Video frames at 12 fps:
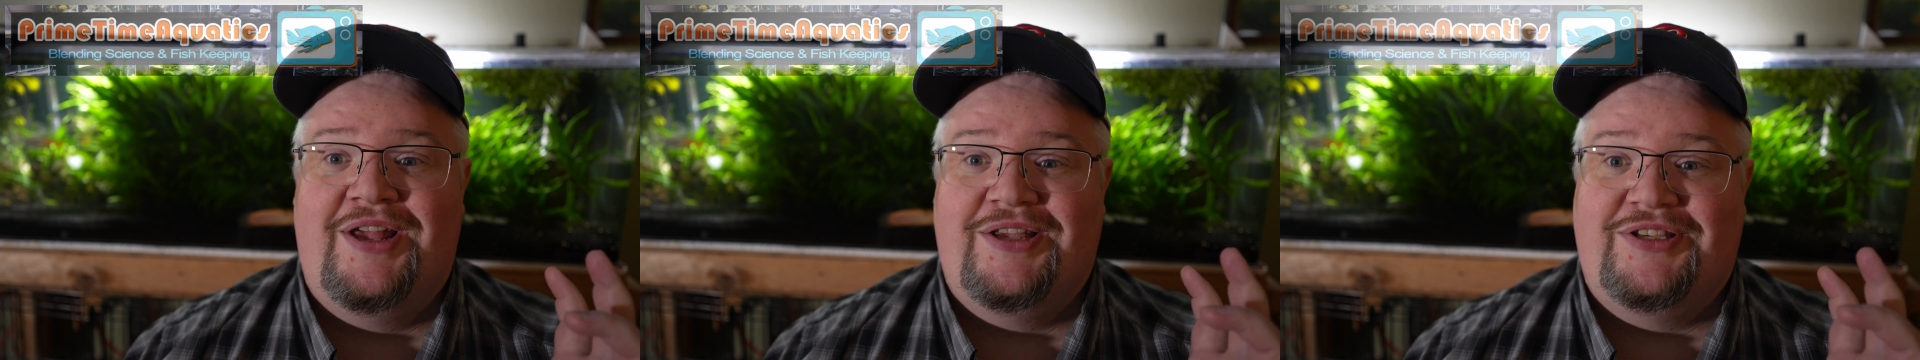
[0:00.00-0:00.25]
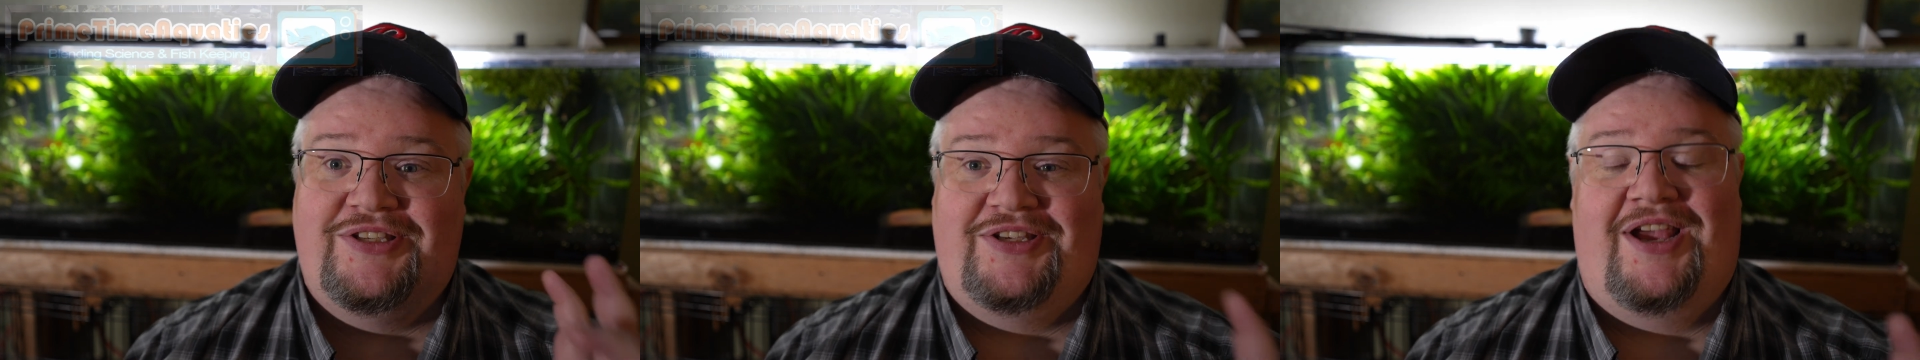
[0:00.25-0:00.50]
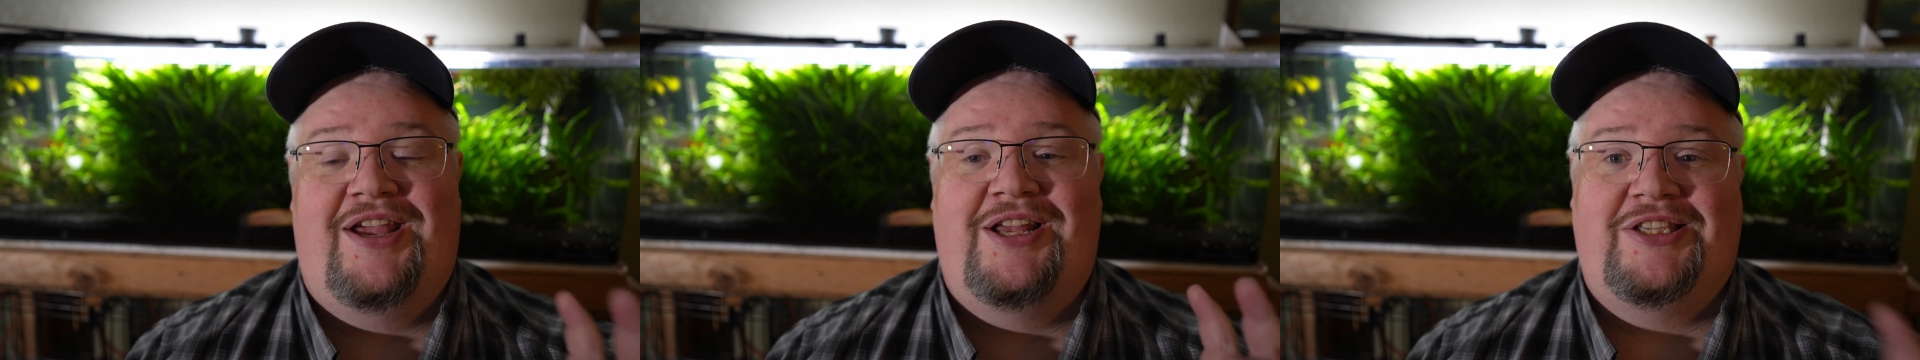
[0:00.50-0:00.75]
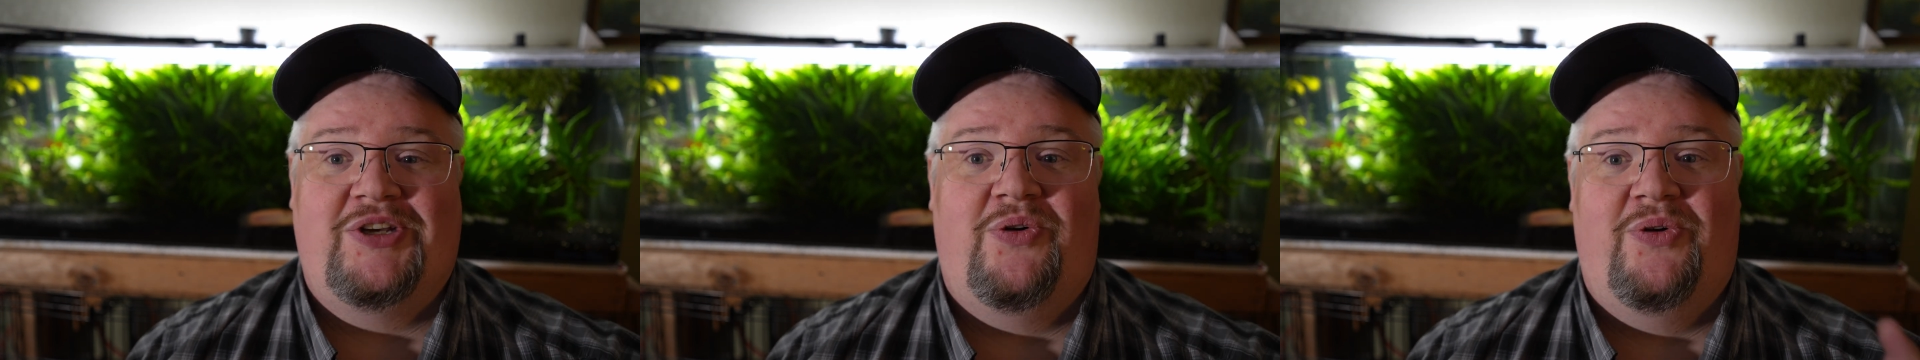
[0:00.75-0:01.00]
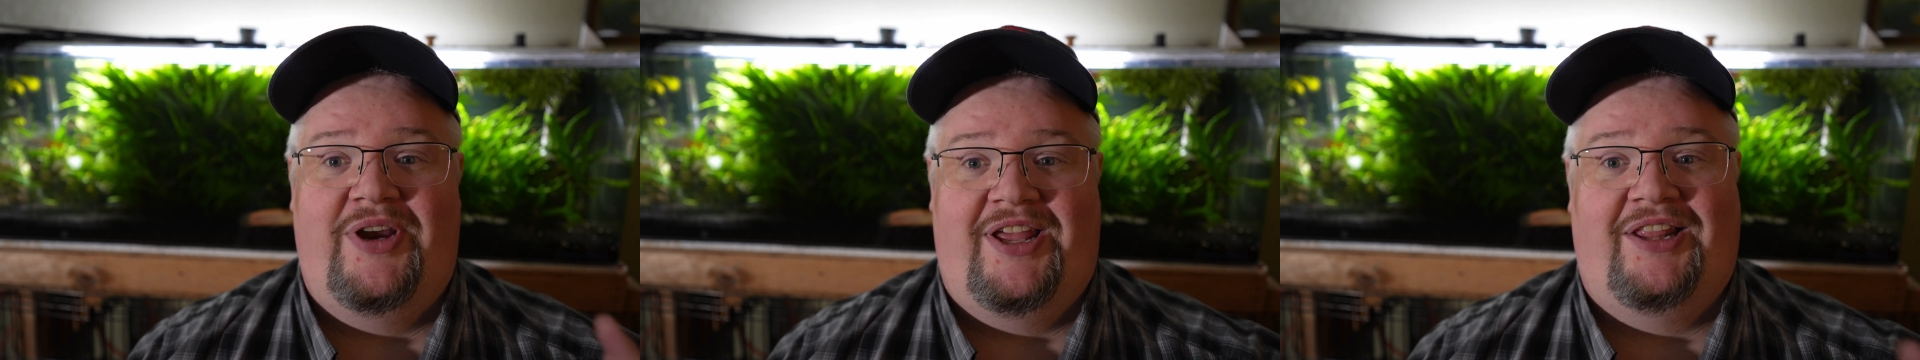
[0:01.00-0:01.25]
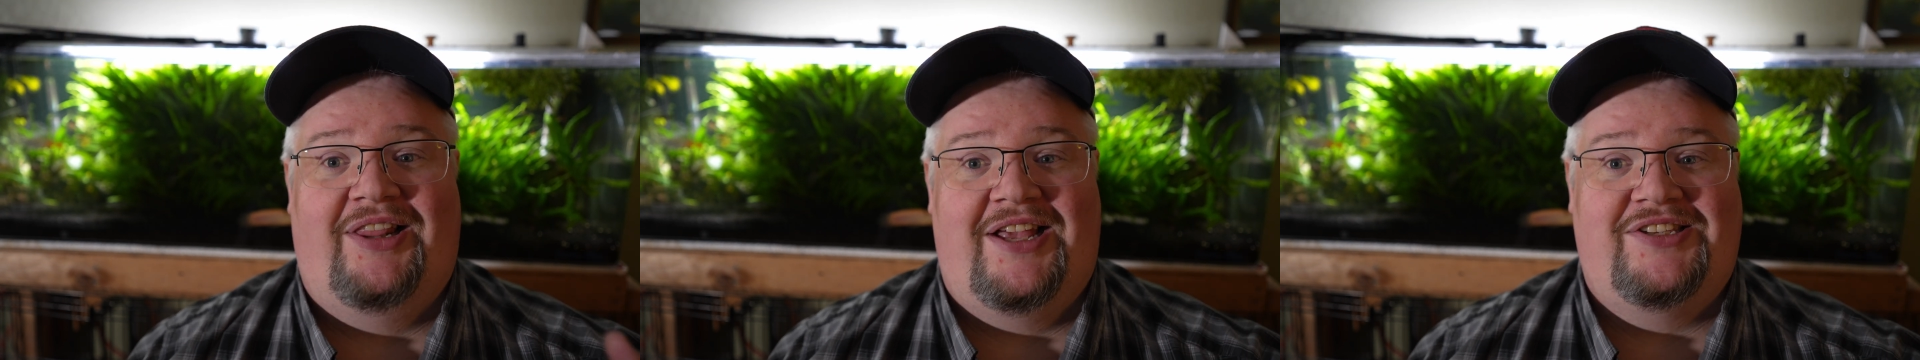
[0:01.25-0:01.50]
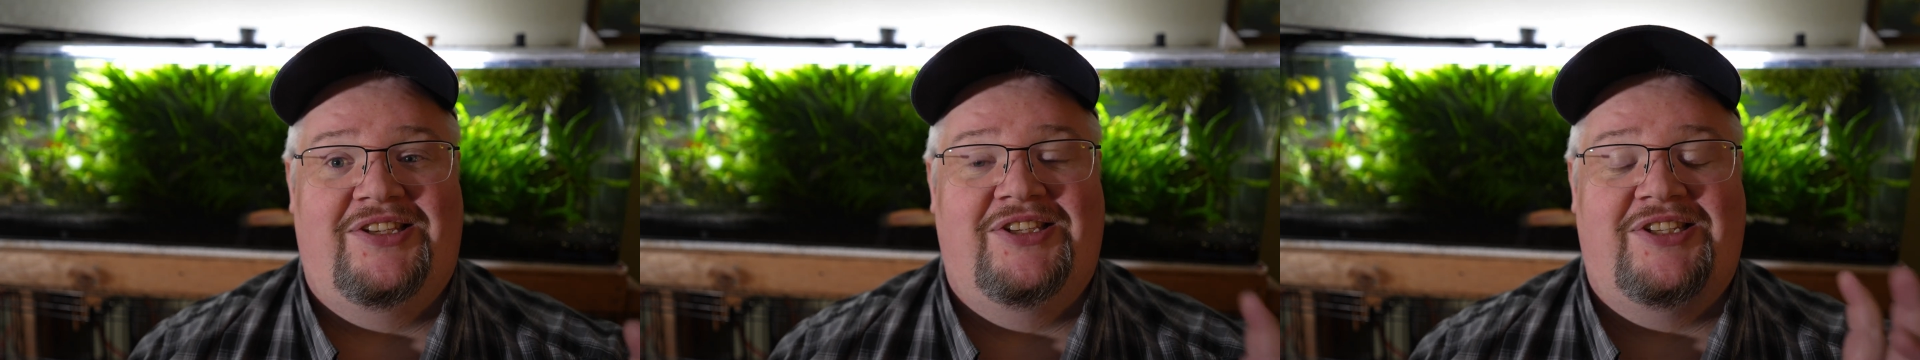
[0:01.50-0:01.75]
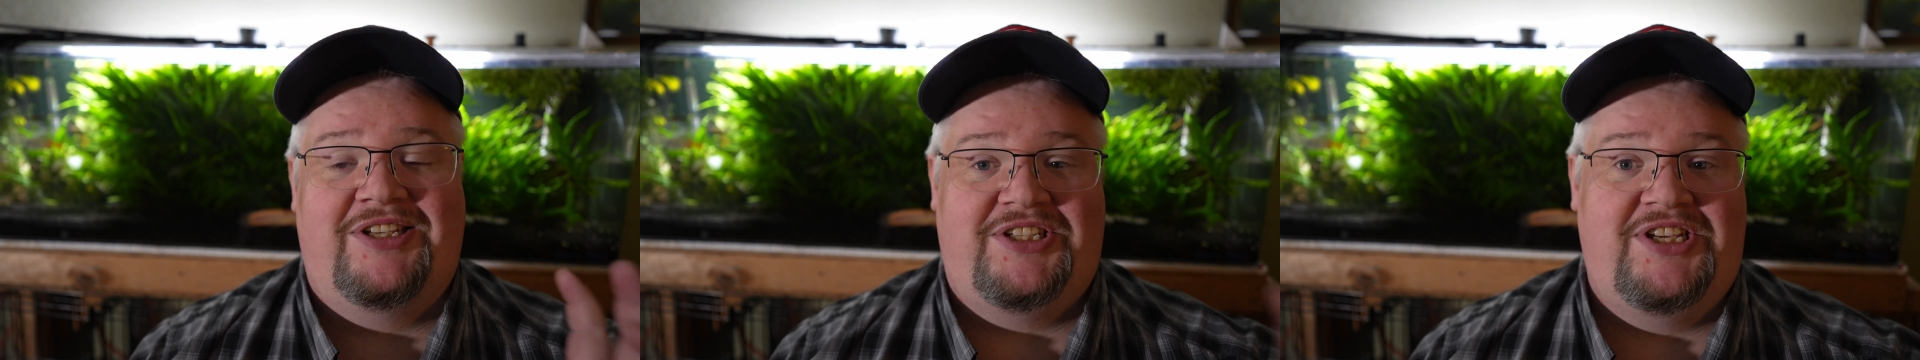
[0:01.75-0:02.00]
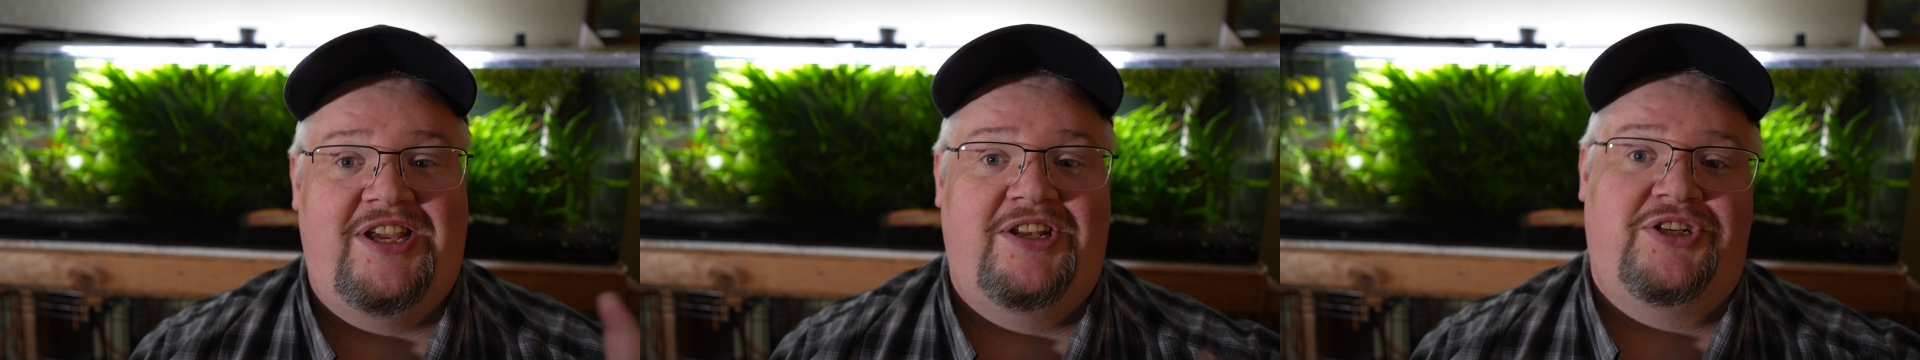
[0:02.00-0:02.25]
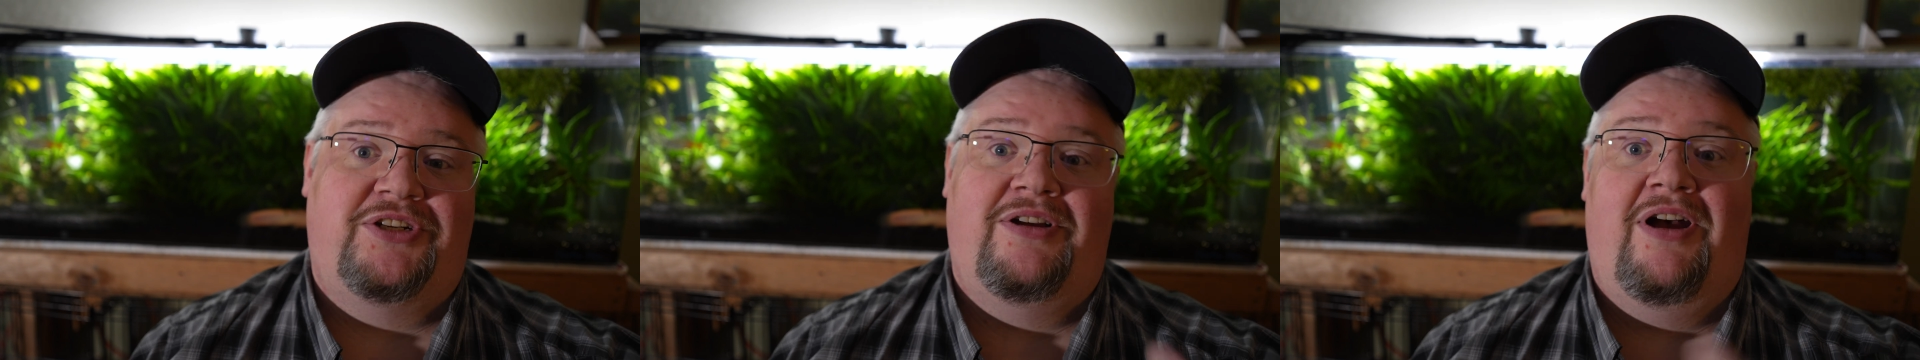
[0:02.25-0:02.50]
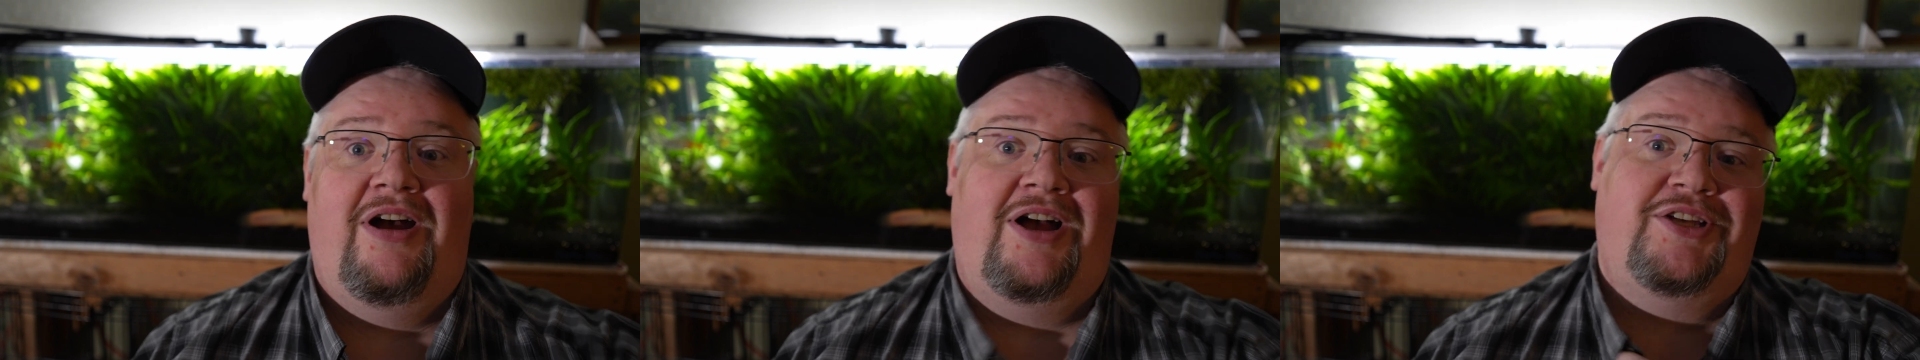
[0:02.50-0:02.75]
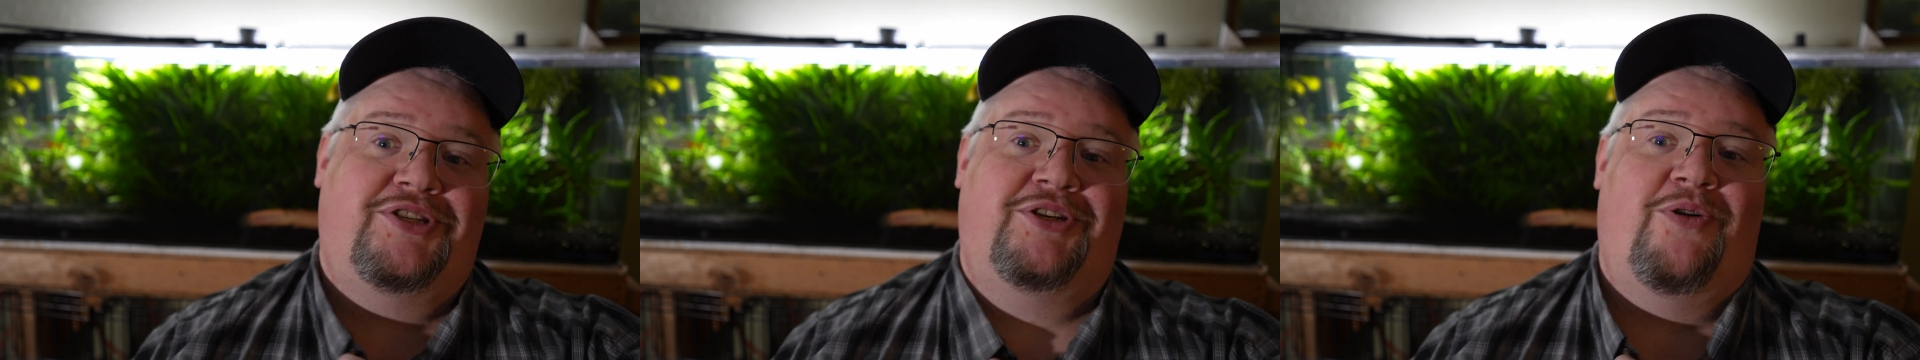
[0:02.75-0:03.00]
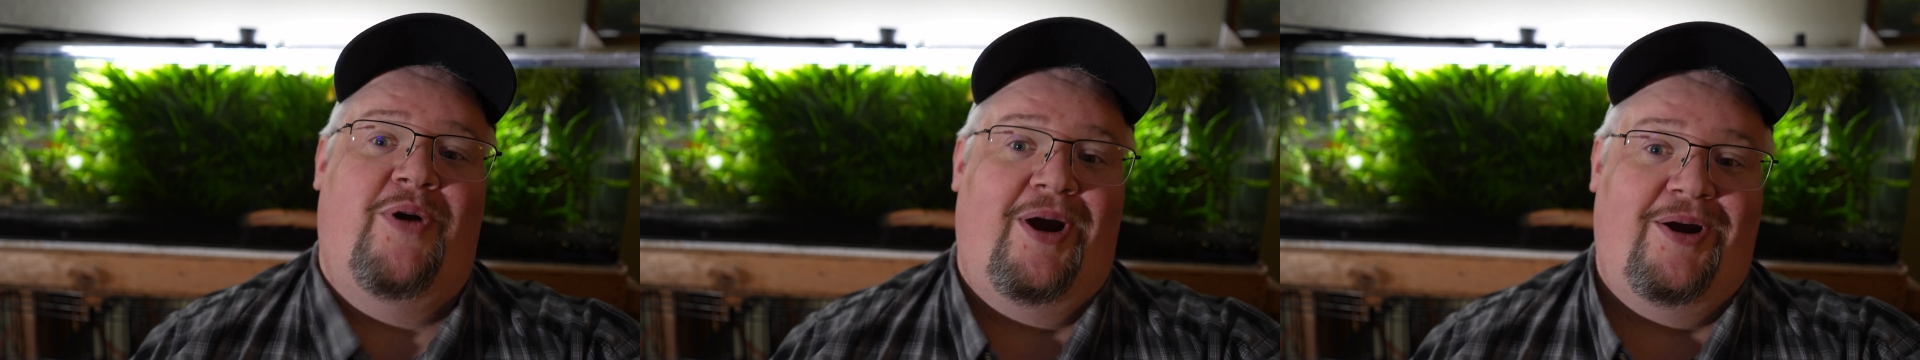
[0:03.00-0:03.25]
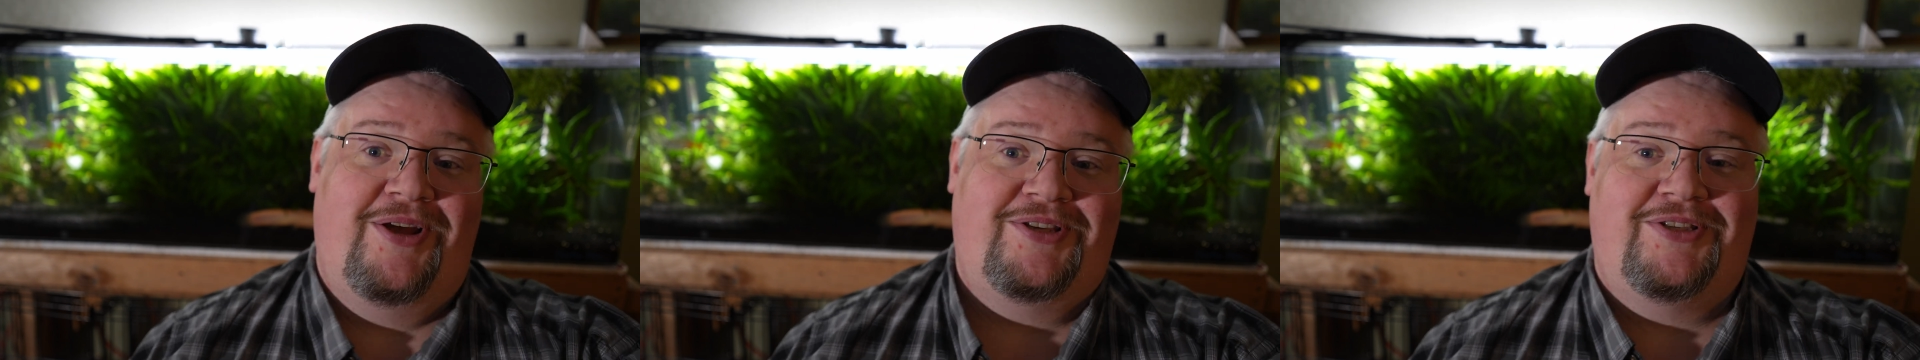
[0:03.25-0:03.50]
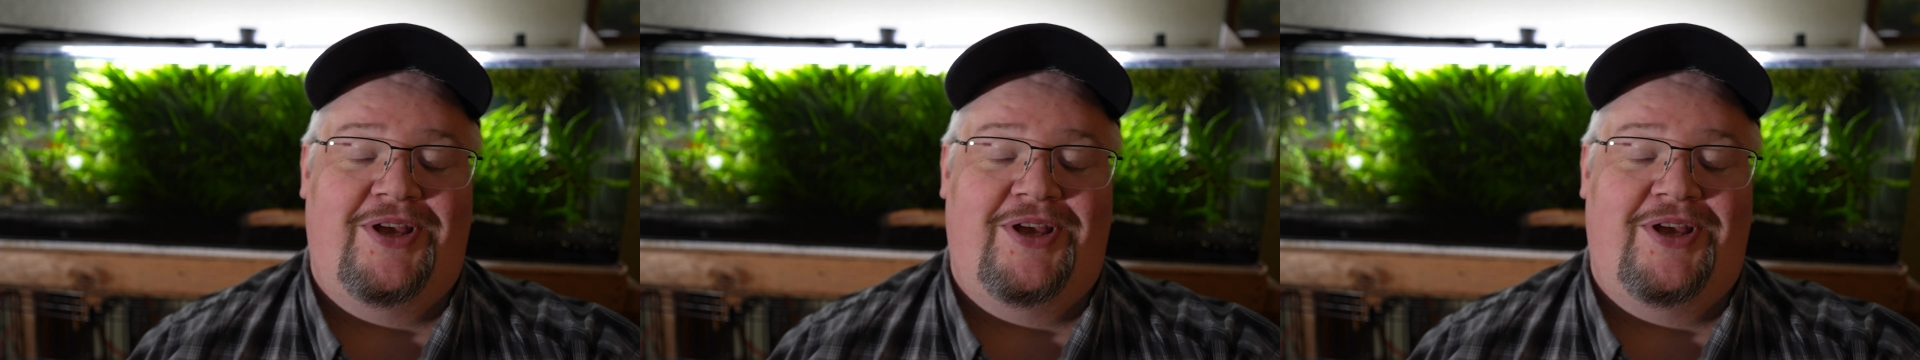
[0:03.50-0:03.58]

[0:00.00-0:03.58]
science-oriented lessons to teach us aquarists,